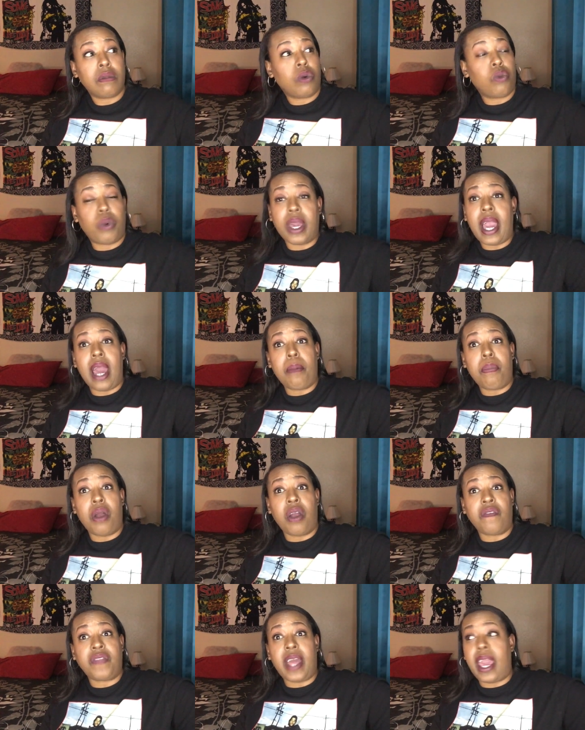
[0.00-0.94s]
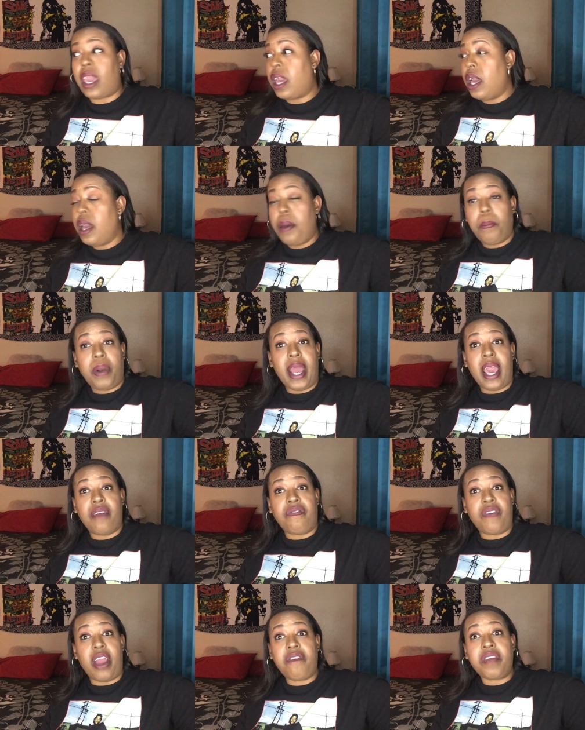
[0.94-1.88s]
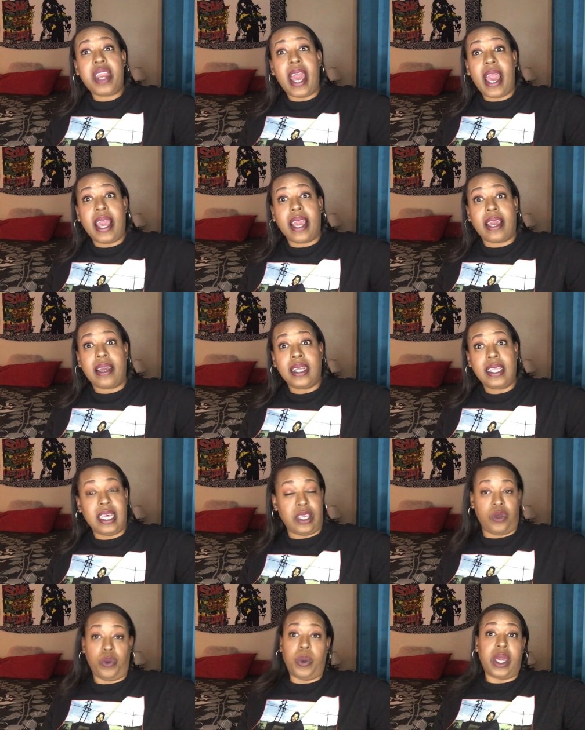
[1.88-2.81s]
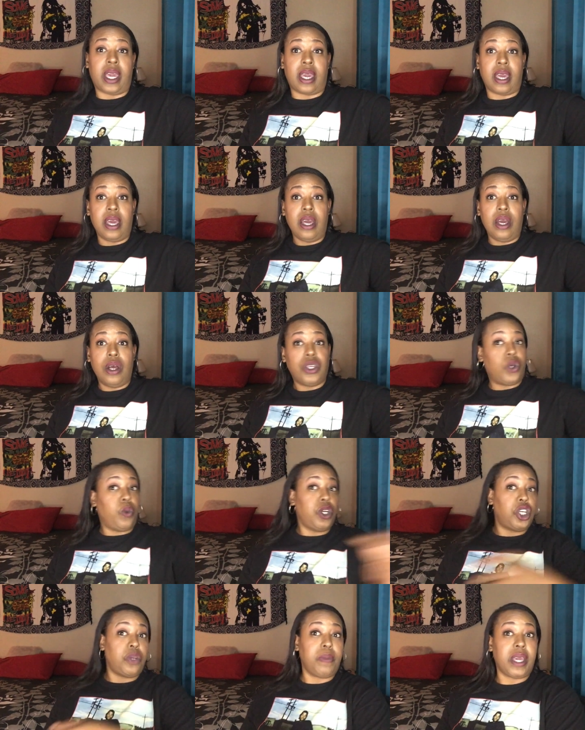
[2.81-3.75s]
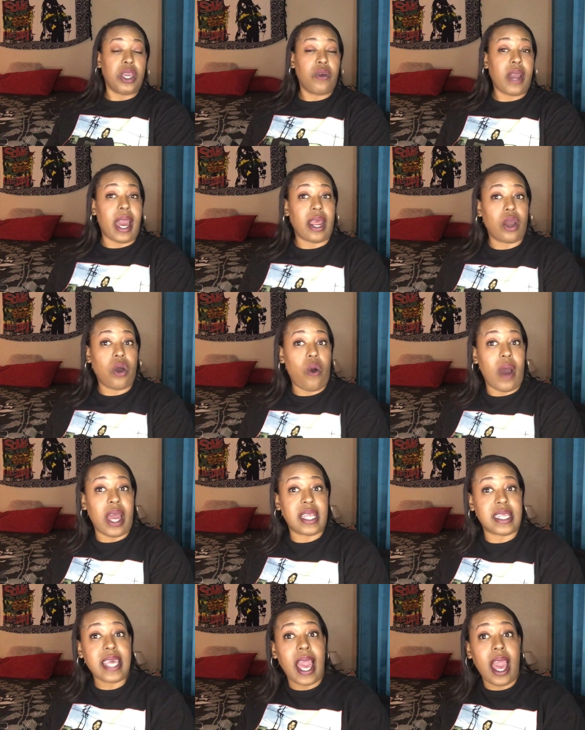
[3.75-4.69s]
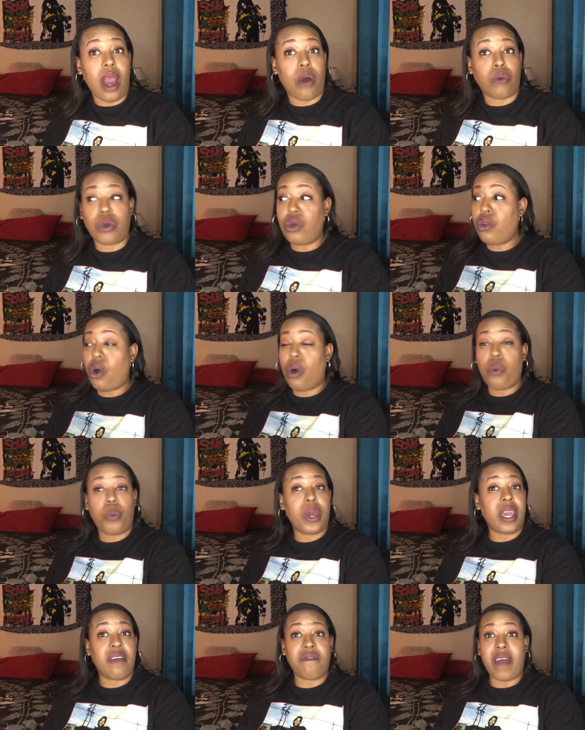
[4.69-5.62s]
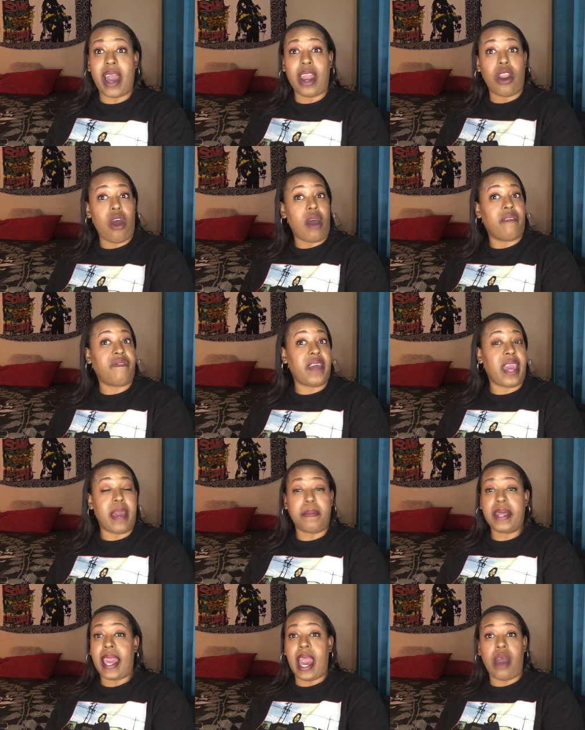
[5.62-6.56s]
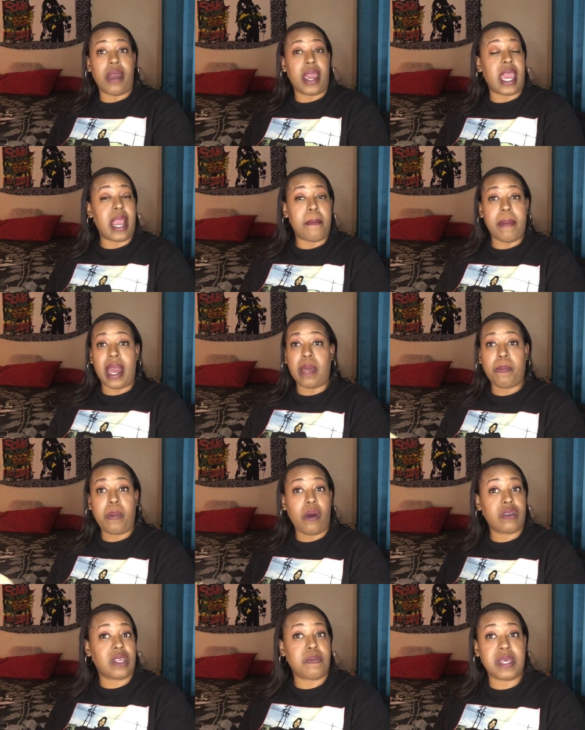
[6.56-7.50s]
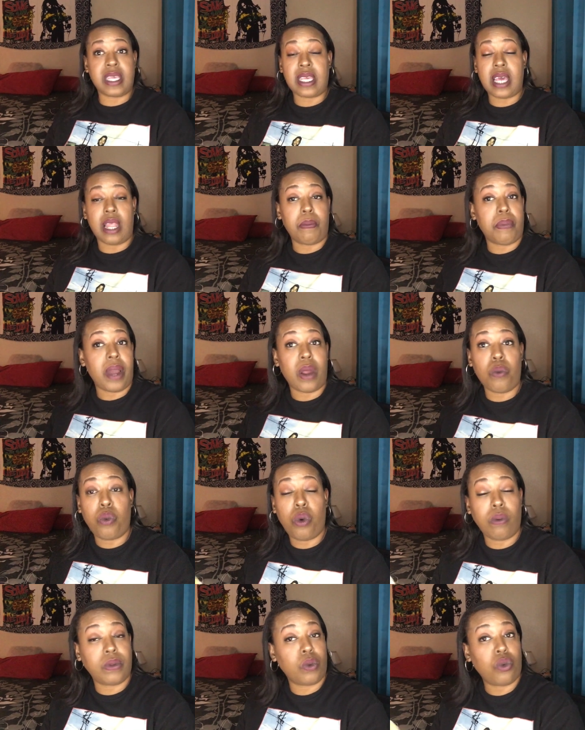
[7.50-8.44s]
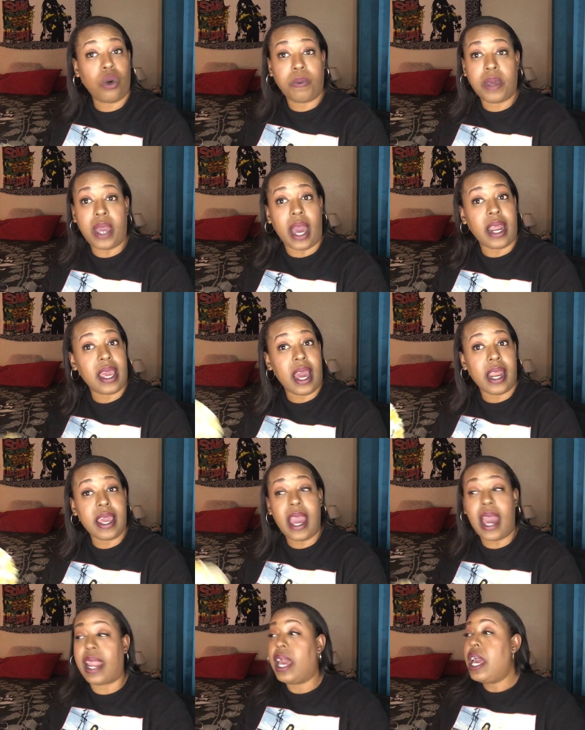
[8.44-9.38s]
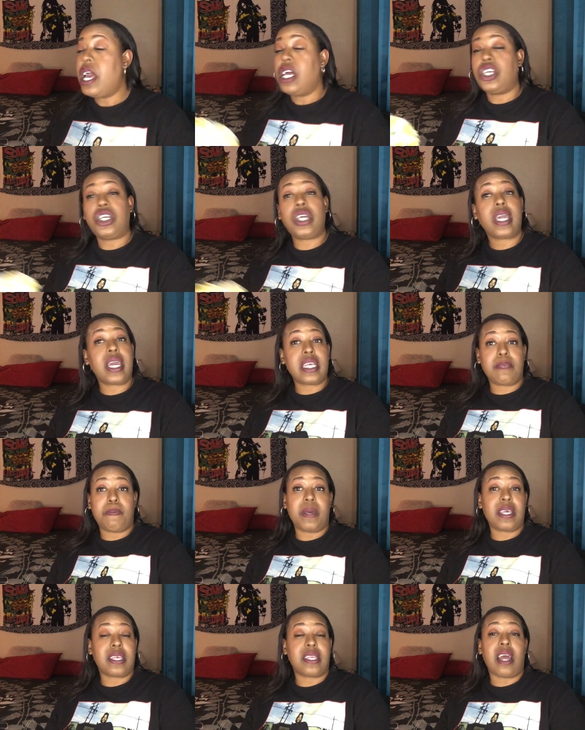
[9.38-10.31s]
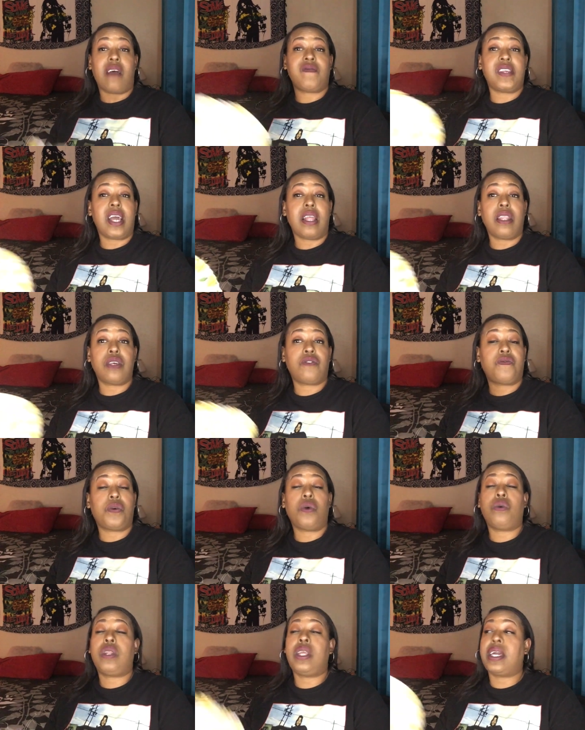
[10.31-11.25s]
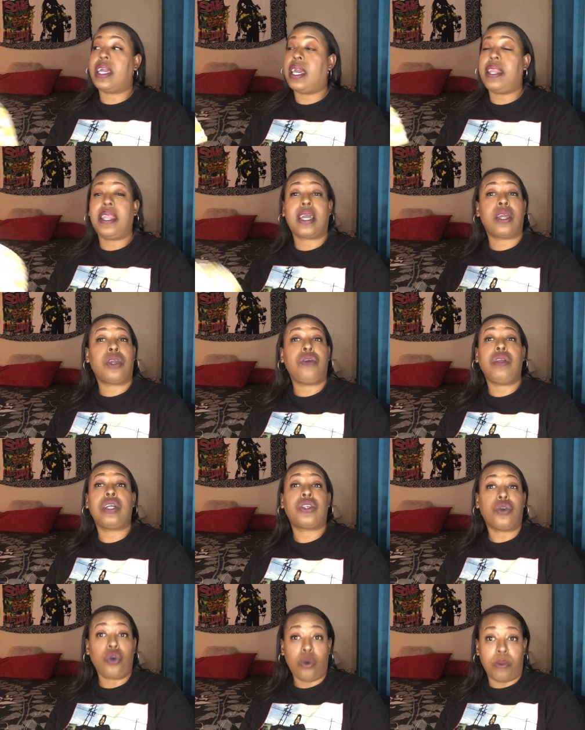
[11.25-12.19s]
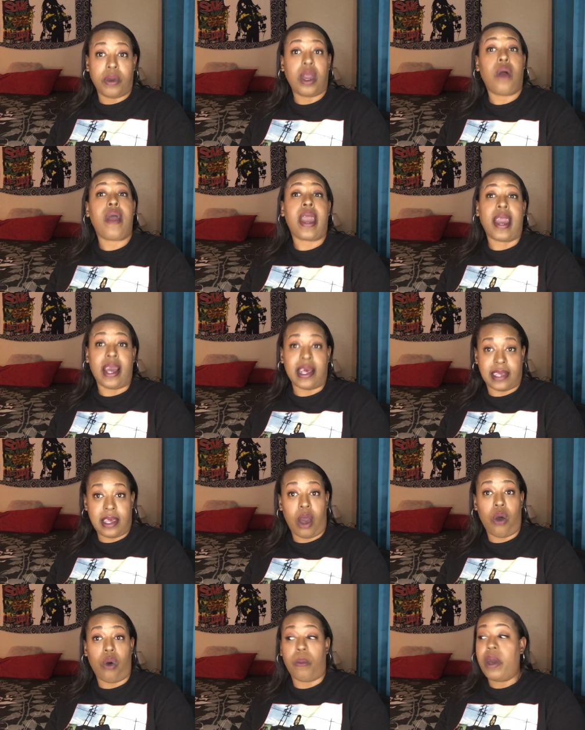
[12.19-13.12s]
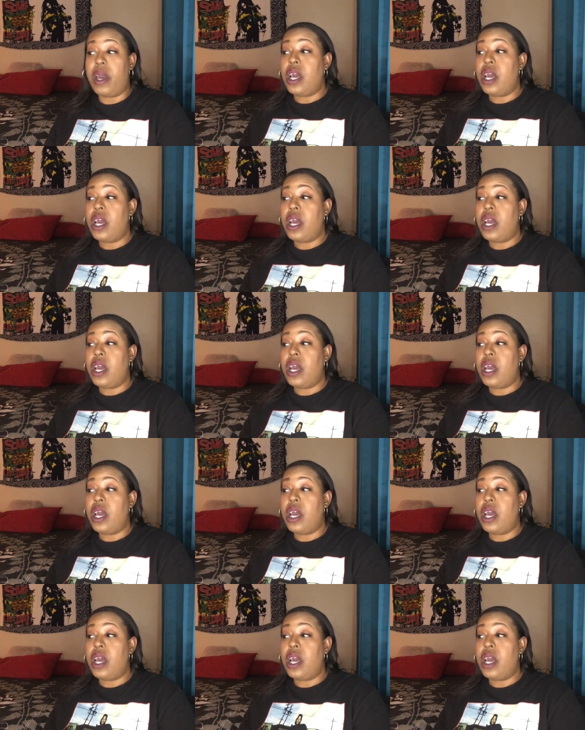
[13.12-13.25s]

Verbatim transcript: We got a birthday plan for every day this week. So what you mean you got to go out of town? You know, we invited all the family out. Everybody supposed to be celebrating, whoop to whoop, yada, yada, yada. She gets pissed off, telling this fool, look here, nigga, you need to Uber your ass home.